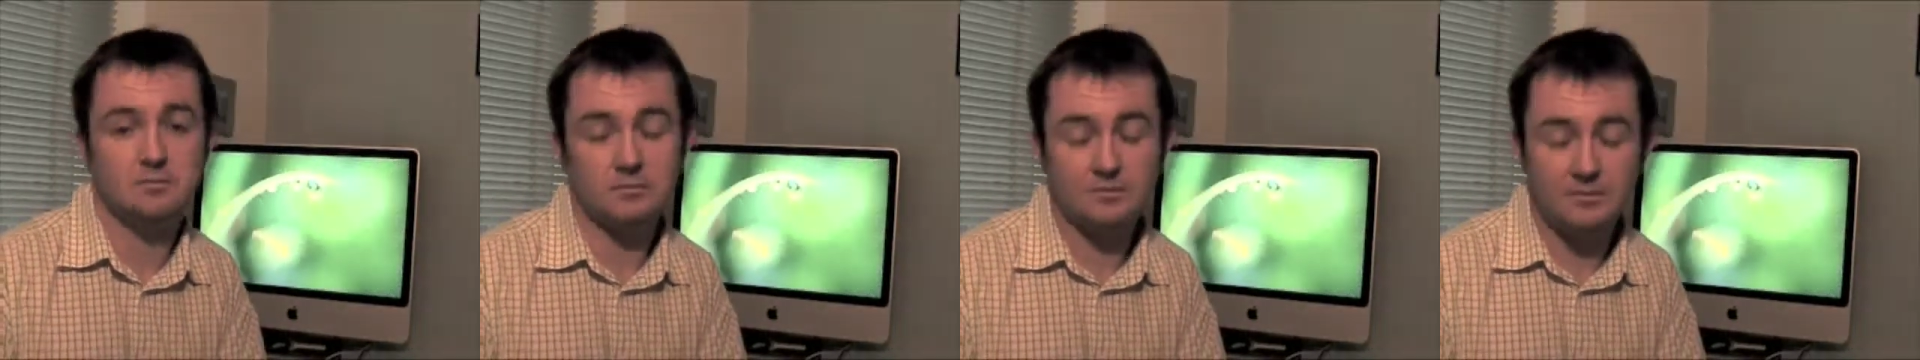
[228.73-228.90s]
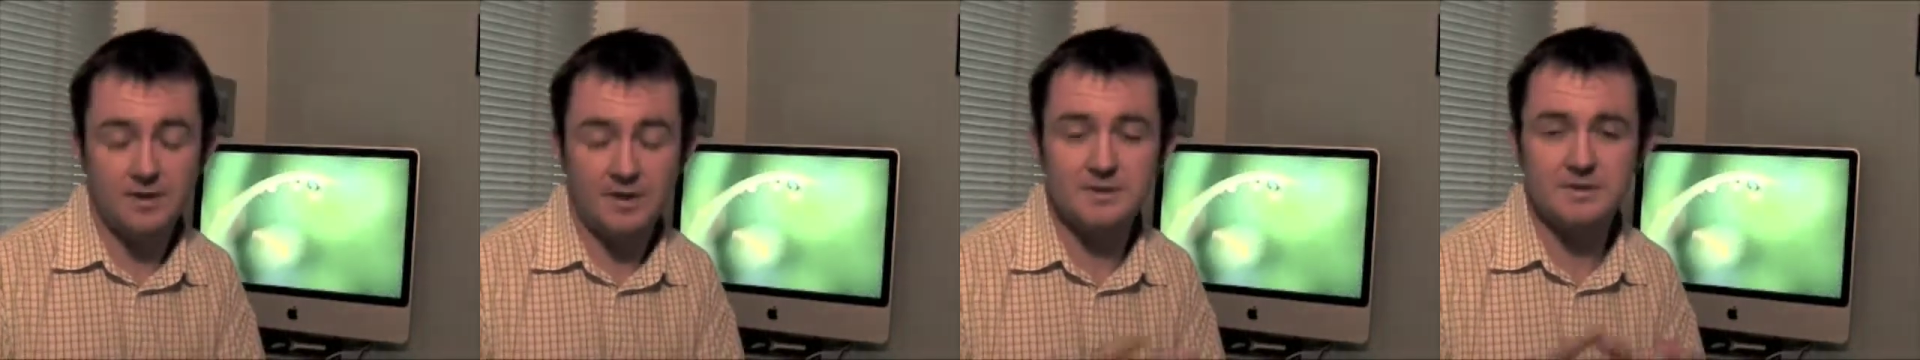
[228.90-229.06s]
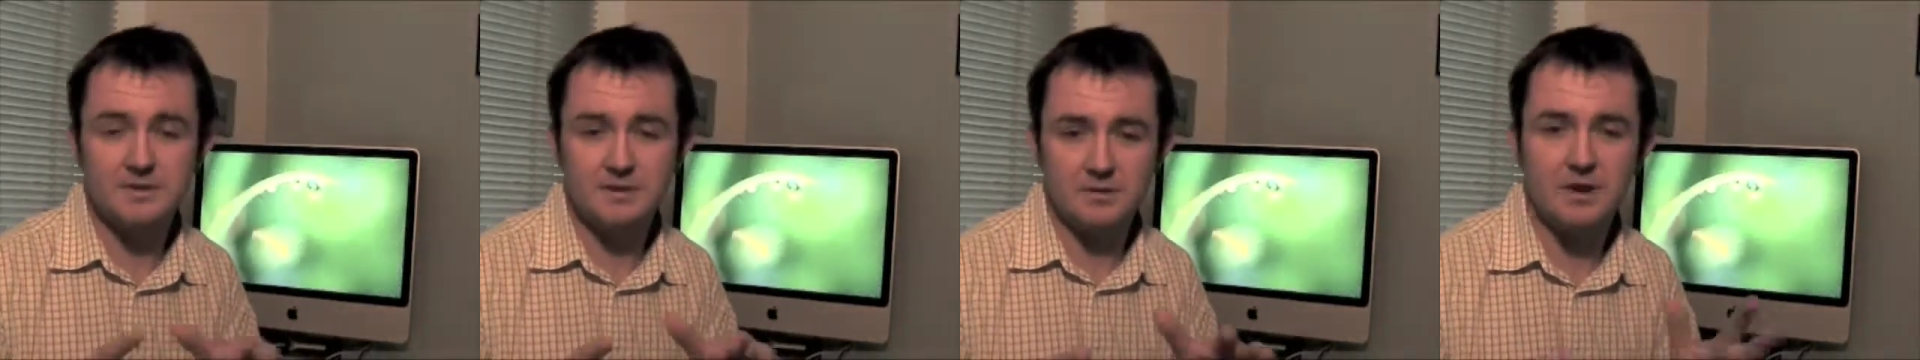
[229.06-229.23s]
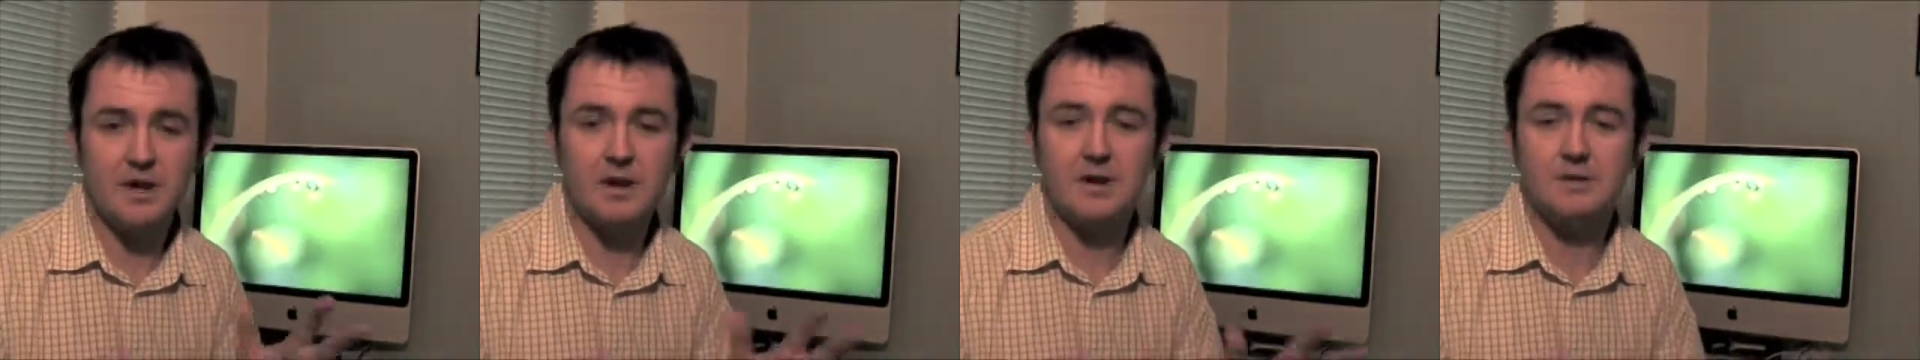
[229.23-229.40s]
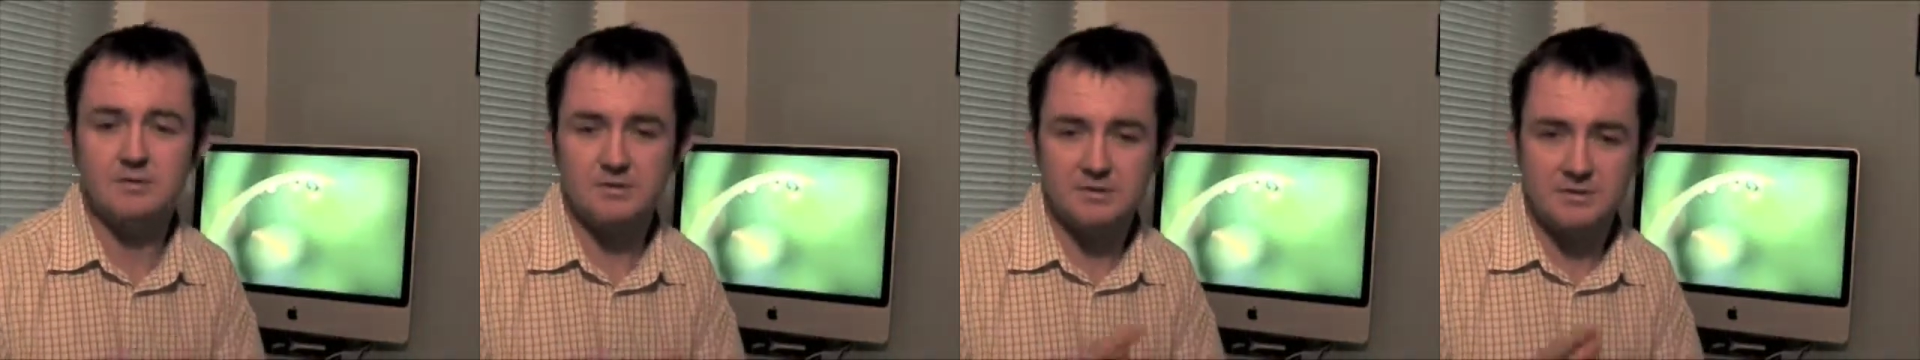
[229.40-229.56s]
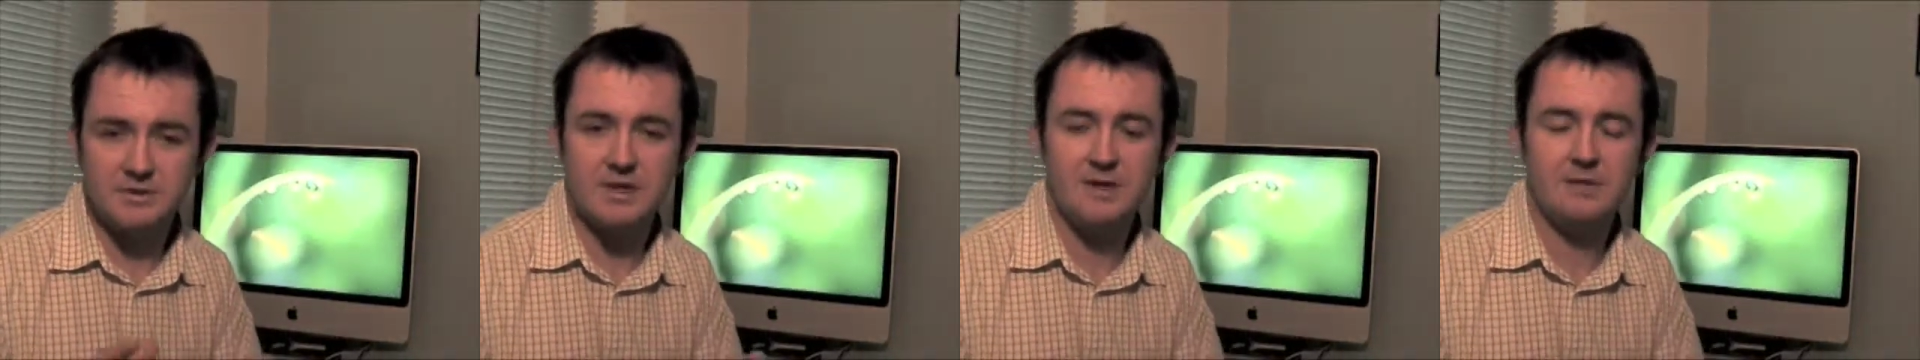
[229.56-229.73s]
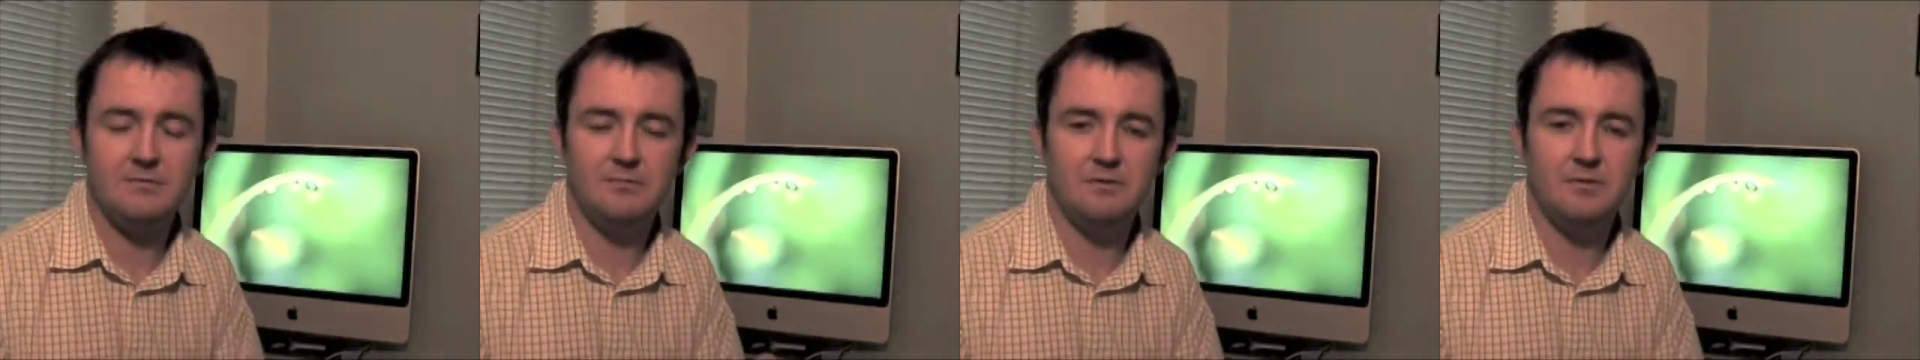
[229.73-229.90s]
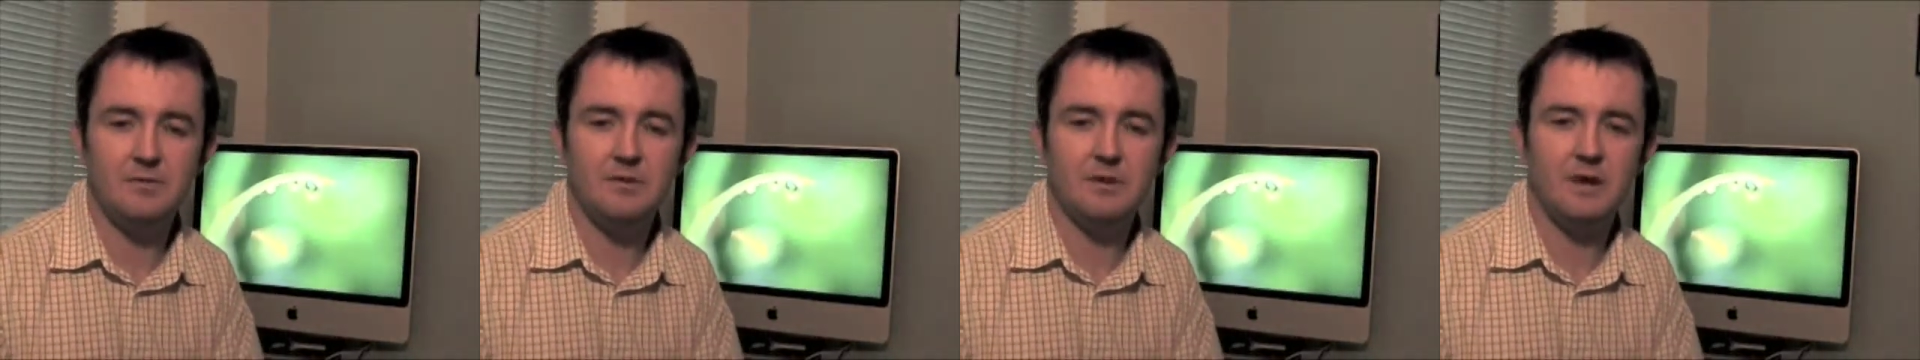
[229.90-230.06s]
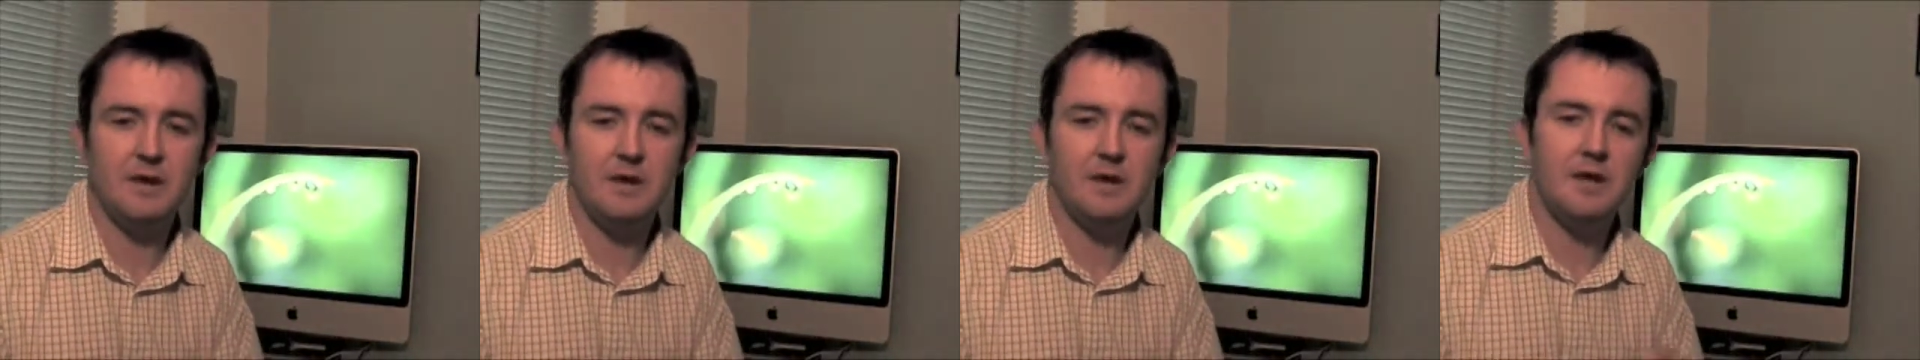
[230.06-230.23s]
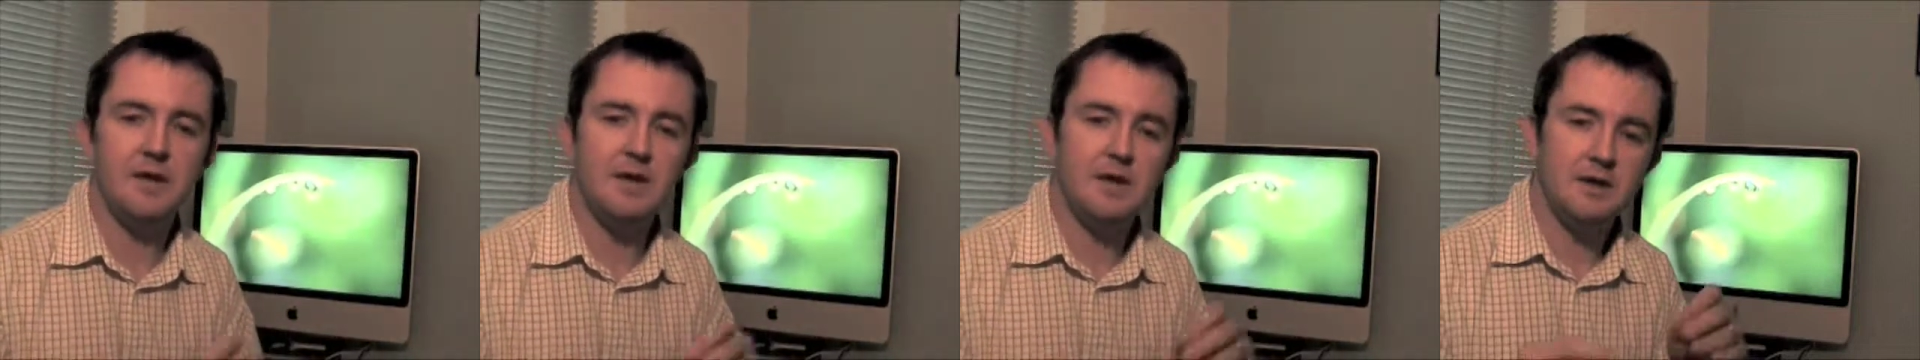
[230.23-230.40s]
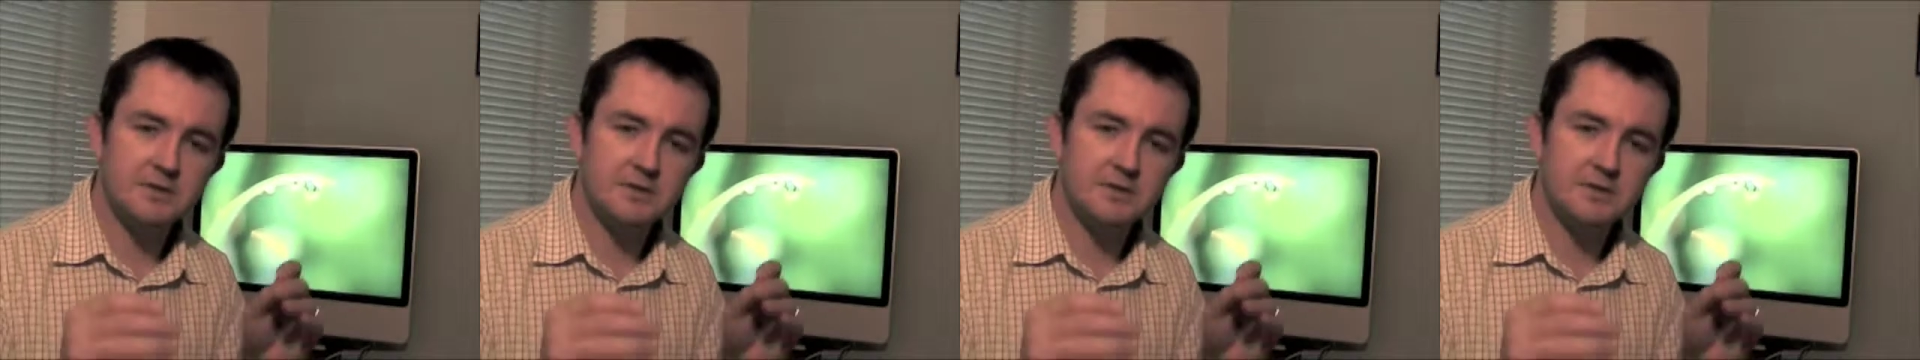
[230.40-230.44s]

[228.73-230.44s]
Well, that's okay. Just keep doing it.